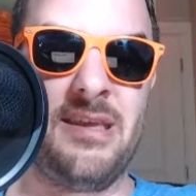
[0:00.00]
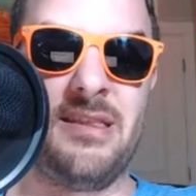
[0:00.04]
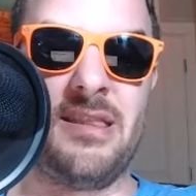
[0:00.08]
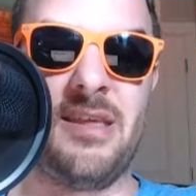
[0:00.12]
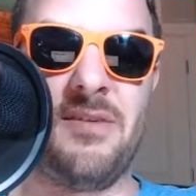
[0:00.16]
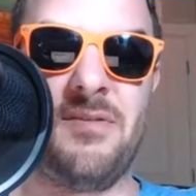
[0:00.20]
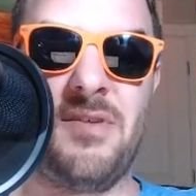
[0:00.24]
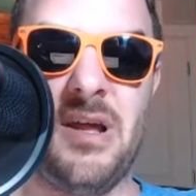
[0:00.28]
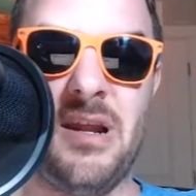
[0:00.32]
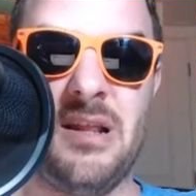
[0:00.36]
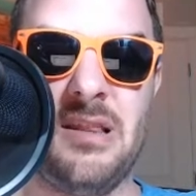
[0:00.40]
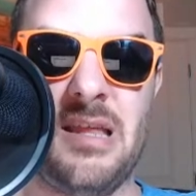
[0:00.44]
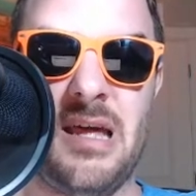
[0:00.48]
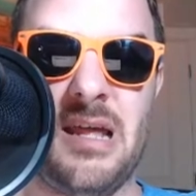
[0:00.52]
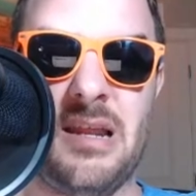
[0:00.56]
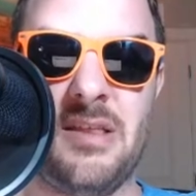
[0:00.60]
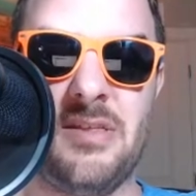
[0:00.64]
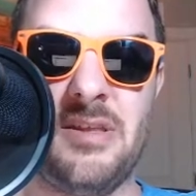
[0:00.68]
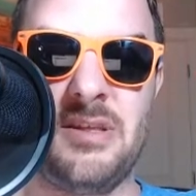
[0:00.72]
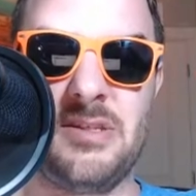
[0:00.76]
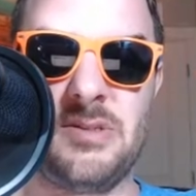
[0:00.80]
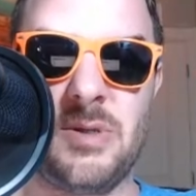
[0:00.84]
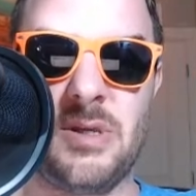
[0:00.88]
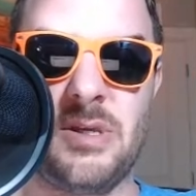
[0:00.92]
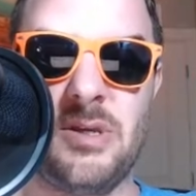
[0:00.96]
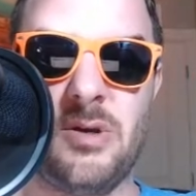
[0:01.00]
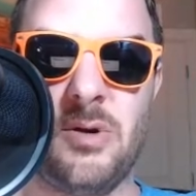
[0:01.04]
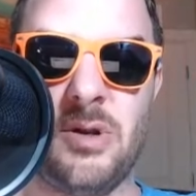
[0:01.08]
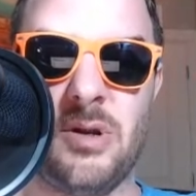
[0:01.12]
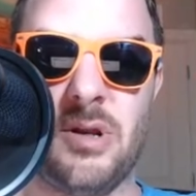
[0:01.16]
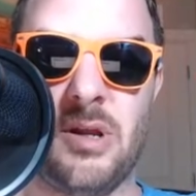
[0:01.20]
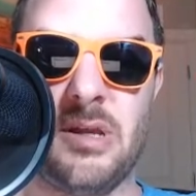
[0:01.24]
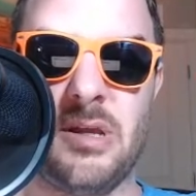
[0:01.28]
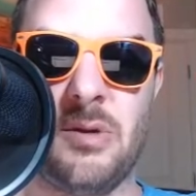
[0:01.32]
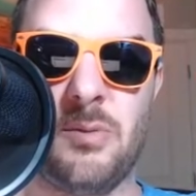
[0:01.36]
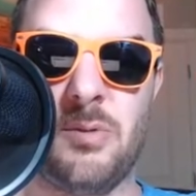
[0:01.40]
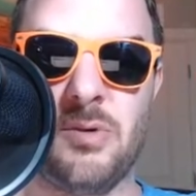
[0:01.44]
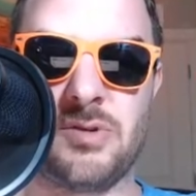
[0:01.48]
they've got a lot of things they can go here.
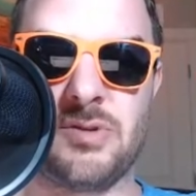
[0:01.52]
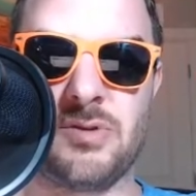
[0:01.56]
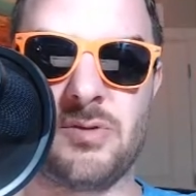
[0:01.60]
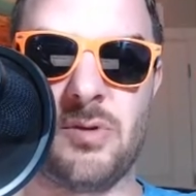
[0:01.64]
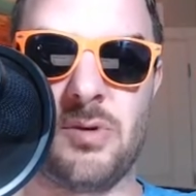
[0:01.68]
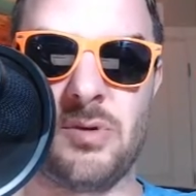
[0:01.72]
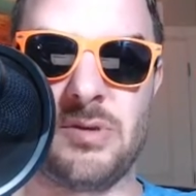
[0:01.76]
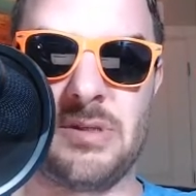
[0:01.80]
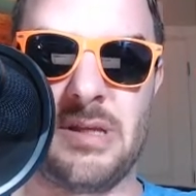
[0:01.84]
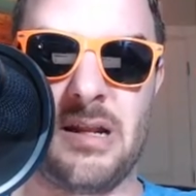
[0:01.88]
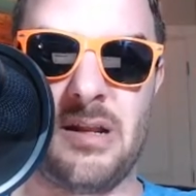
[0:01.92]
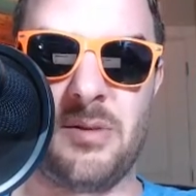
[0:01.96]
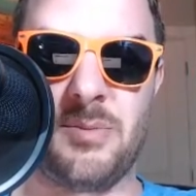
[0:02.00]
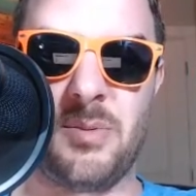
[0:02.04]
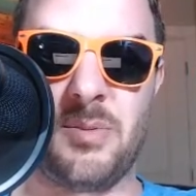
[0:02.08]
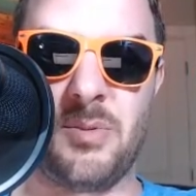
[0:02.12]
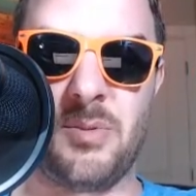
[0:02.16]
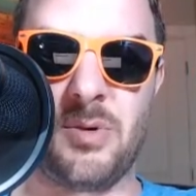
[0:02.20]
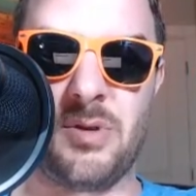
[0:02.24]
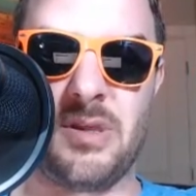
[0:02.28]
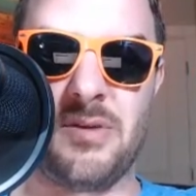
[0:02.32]
Again, we'll scroll down a little bit more.